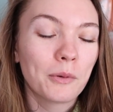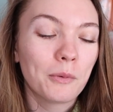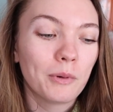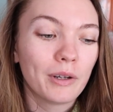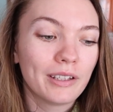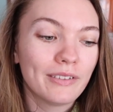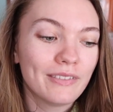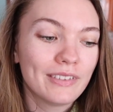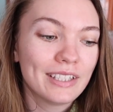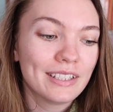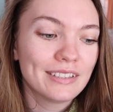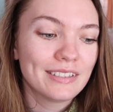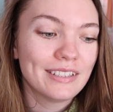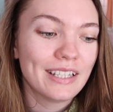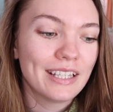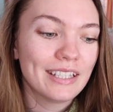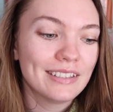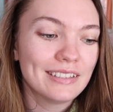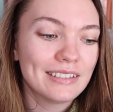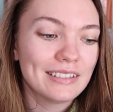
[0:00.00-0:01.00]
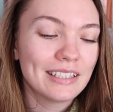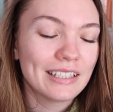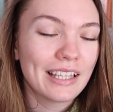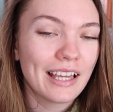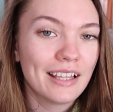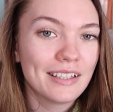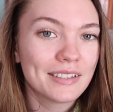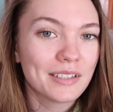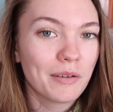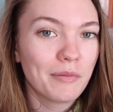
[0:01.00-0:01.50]
one of these days to
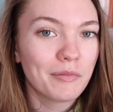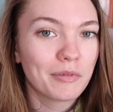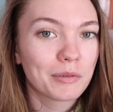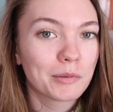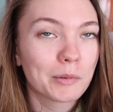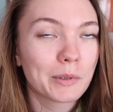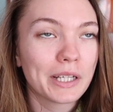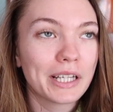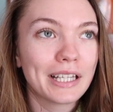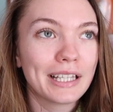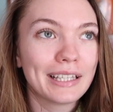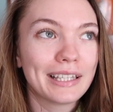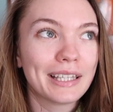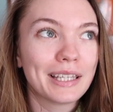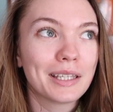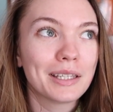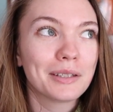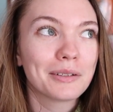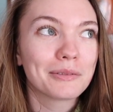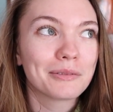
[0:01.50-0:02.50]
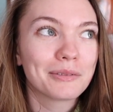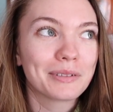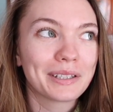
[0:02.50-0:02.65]
get some really